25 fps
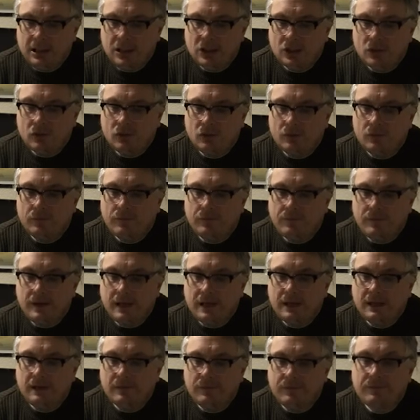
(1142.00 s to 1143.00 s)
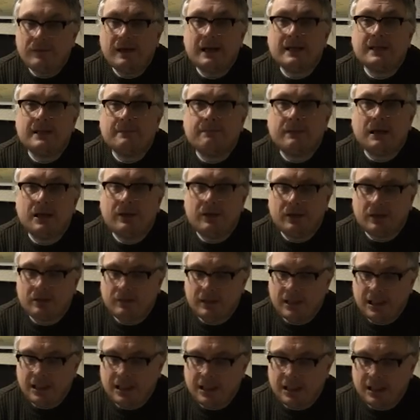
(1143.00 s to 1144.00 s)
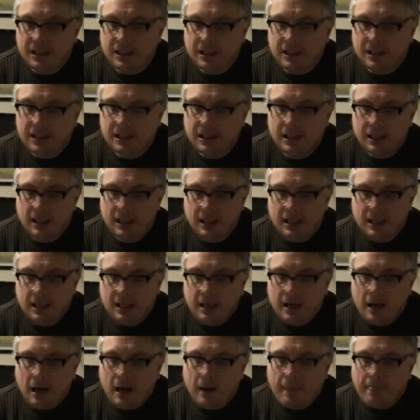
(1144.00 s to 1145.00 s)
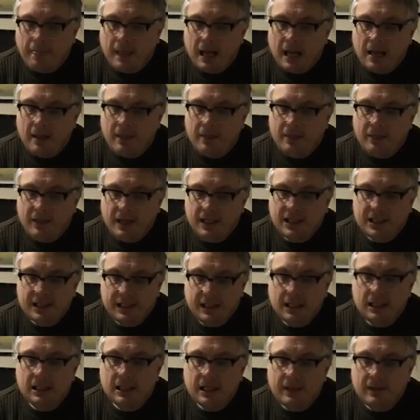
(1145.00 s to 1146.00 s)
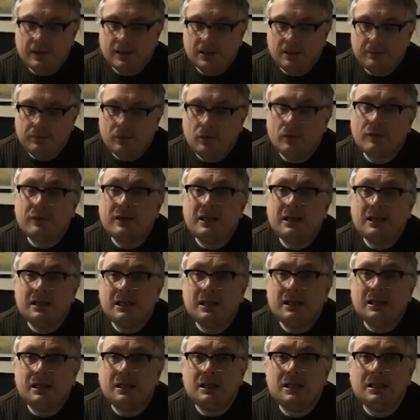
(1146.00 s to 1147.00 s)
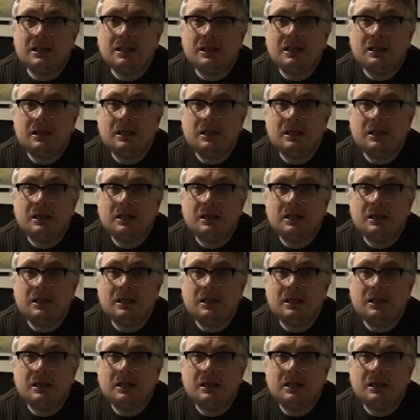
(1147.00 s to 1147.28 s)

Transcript: are not unfairly affected by the crisis and that they still get the support they need.